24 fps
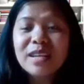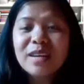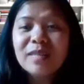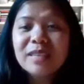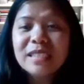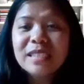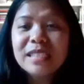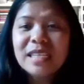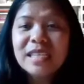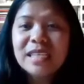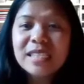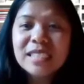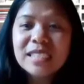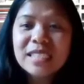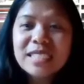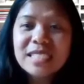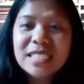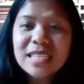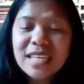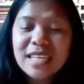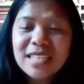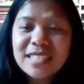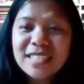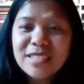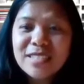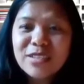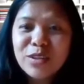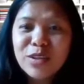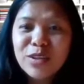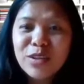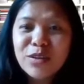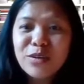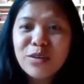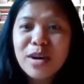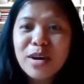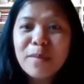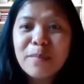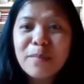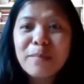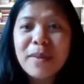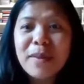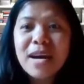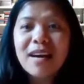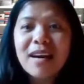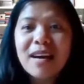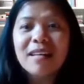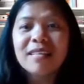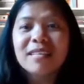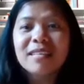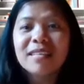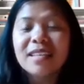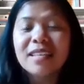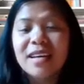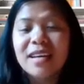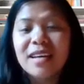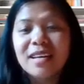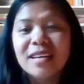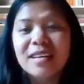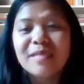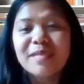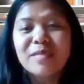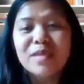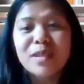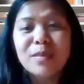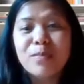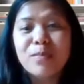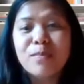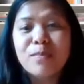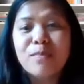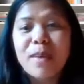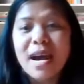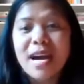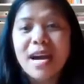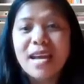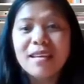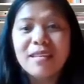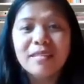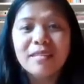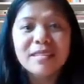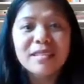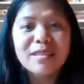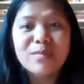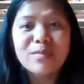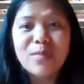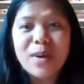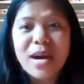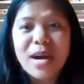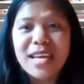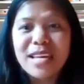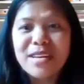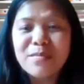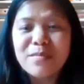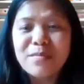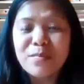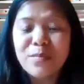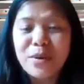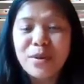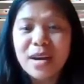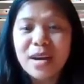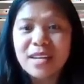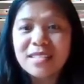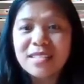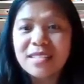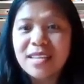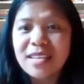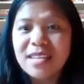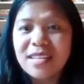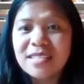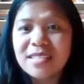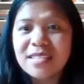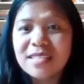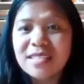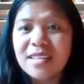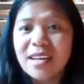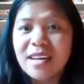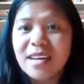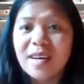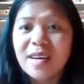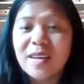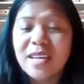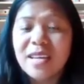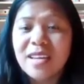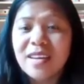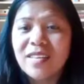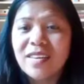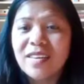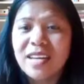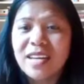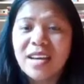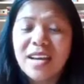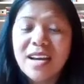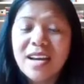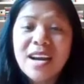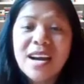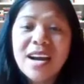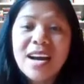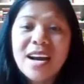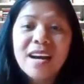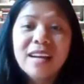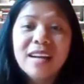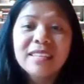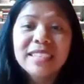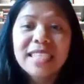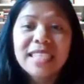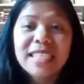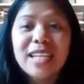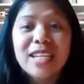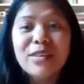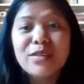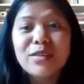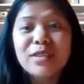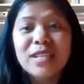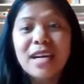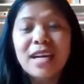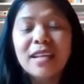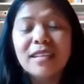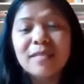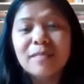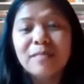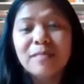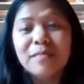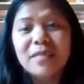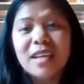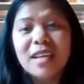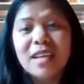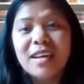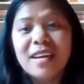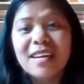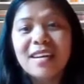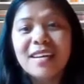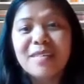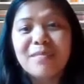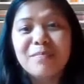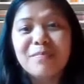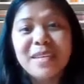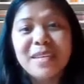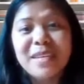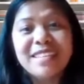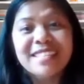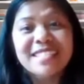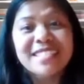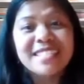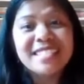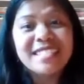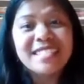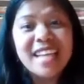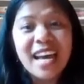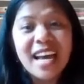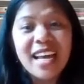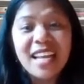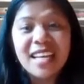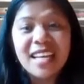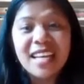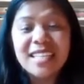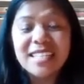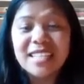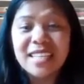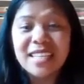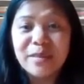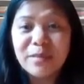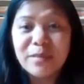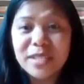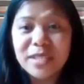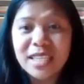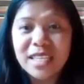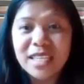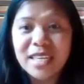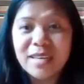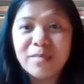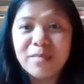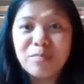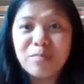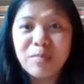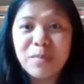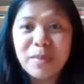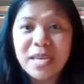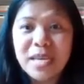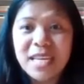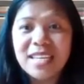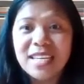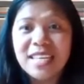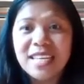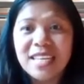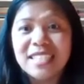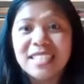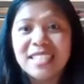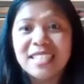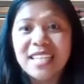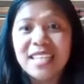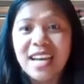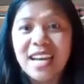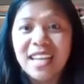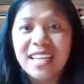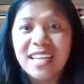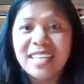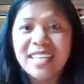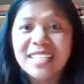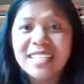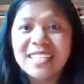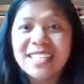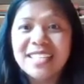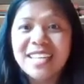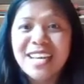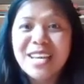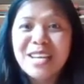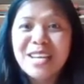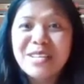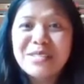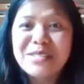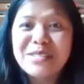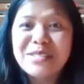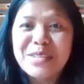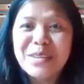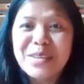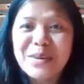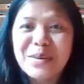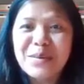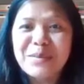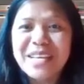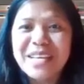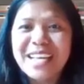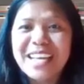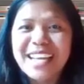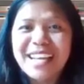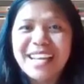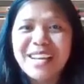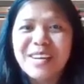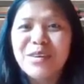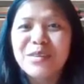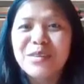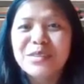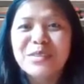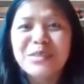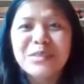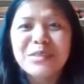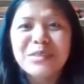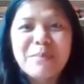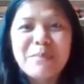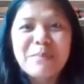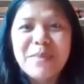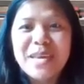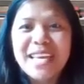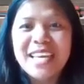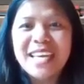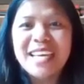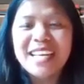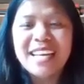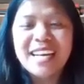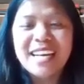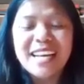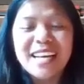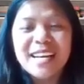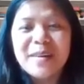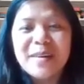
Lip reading: I will discuss it to you about the buying process. Here, I'll tell you that because Dallas, everything big in Dallas. So we're gonna go to the big,